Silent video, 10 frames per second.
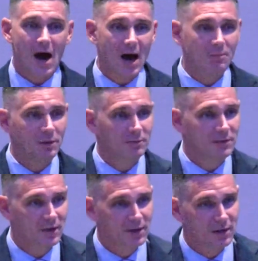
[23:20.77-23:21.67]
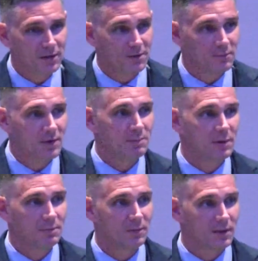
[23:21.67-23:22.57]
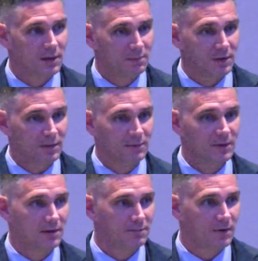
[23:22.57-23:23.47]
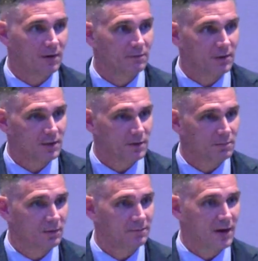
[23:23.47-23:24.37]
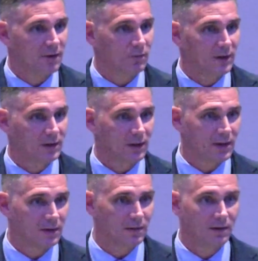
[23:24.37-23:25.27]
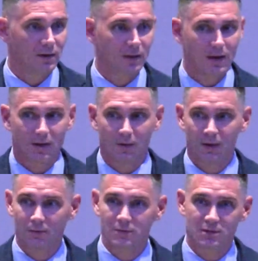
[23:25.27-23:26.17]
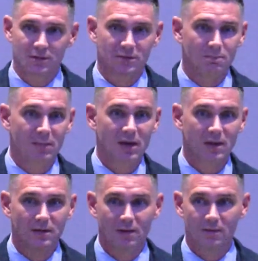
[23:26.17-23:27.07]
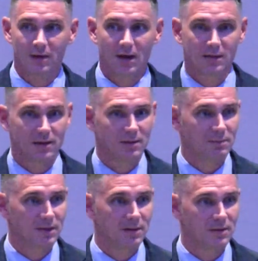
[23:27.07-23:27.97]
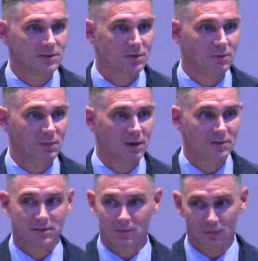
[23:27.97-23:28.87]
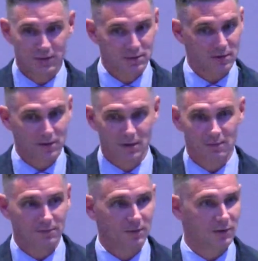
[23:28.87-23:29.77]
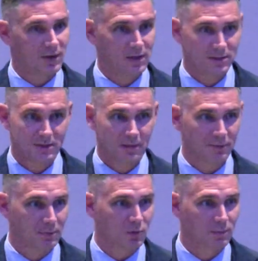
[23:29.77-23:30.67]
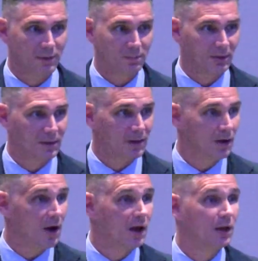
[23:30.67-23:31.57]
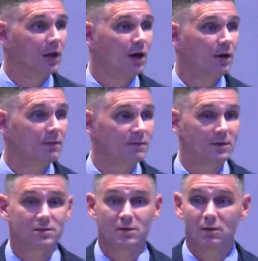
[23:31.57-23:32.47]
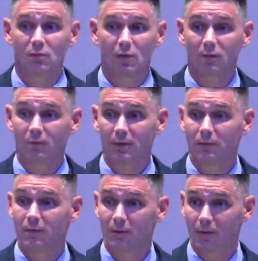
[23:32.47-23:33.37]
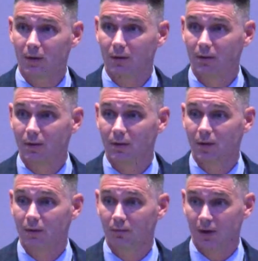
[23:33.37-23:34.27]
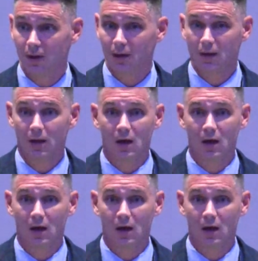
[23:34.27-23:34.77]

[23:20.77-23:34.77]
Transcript: I moved in and the three people that had been living there for over a year moved out a week later. It was just me, another guy that had been there 2 months, and we started interviewing and accepting more people in there, and none of us knew what we were doing, right?